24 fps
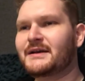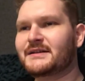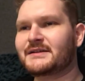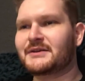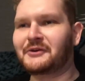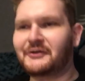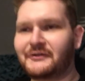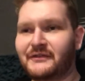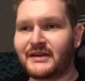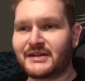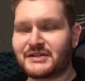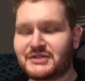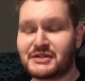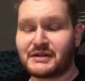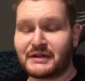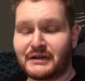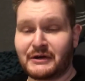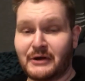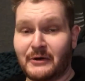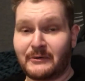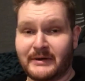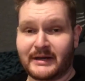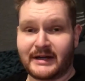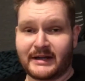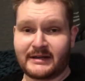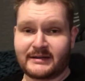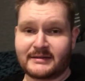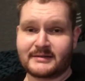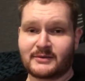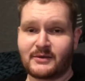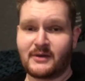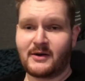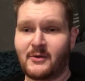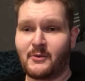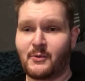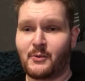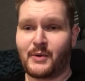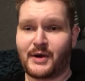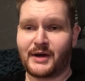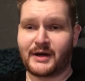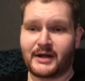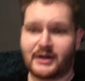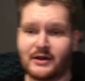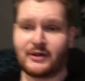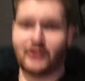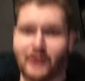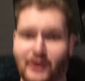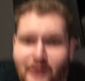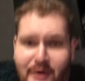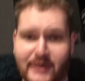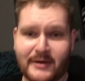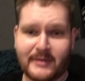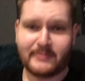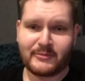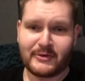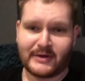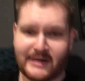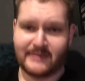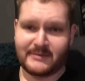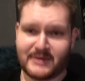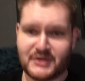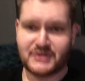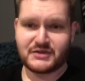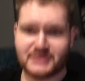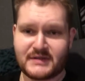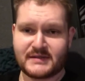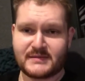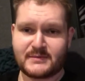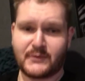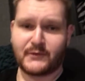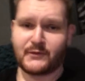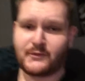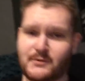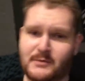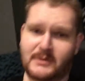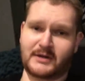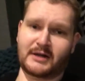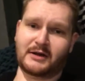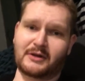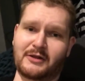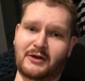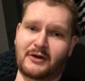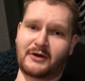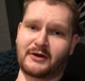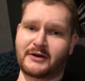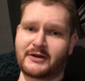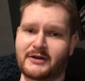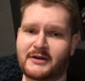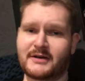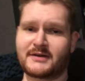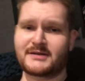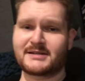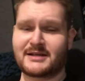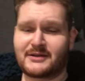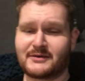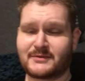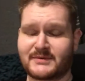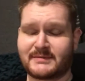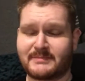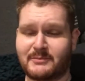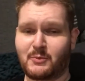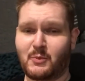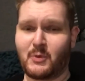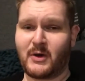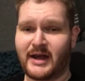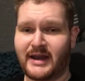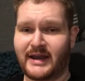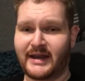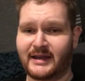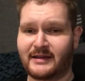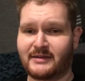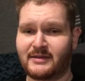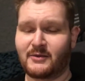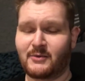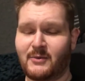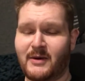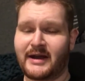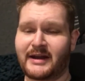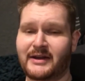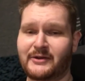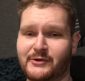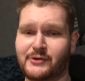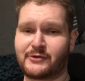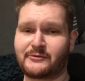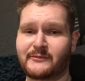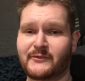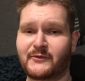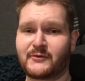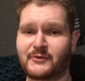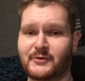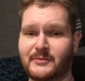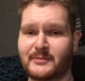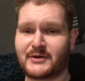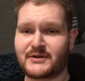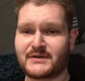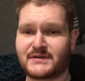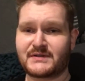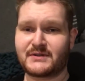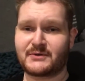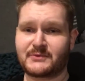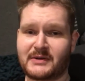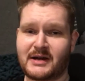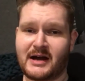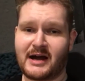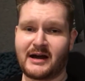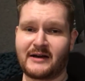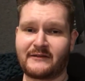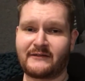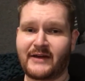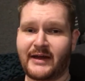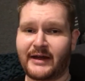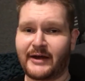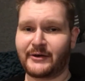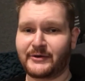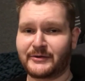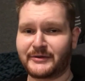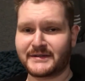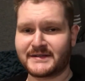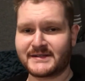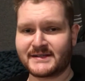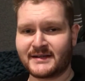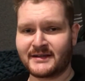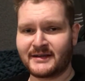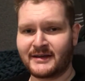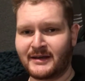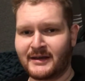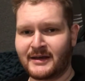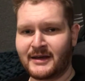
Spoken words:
So I eventually go in at 1 o'clock, pretty much just before 1 o'clock. So I was waiting in the waiting room for almost 2.5 hours,